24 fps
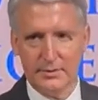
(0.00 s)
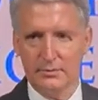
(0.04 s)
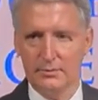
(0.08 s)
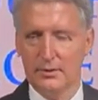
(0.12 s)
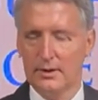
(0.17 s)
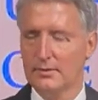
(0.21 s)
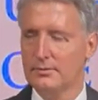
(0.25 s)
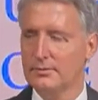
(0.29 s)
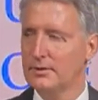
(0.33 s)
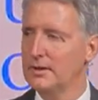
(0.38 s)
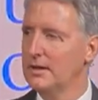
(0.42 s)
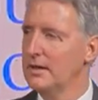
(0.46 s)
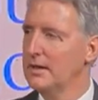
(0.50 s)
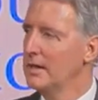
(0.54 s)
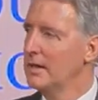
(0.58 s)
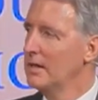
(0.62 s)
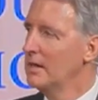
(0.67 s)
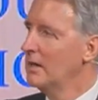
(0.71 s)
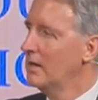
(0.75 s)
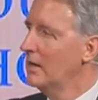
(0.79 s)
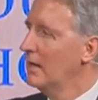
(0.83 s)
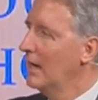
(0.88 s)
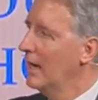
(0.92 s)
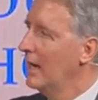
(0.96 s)
for Rutherford,
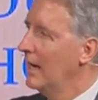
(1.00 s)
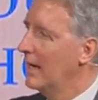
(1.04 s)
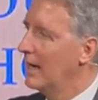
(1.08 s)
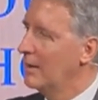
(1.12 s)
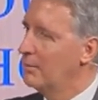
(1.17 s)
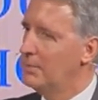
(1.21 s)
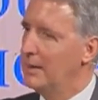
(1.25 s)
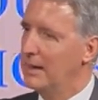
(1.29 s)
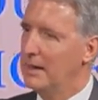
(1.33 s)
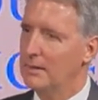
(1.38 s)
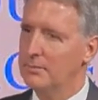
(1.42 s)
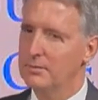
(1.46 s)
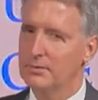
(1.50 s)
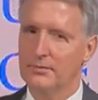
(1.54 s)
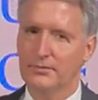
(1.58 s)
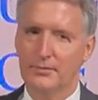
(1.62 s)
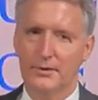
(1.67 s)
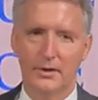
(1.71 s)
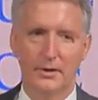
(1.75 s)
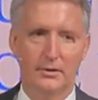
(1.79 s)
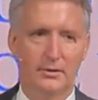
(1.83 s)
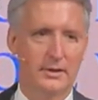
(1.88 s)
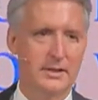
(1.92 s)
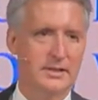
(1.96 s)
and I pick up the
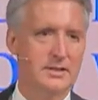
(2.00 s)
phone.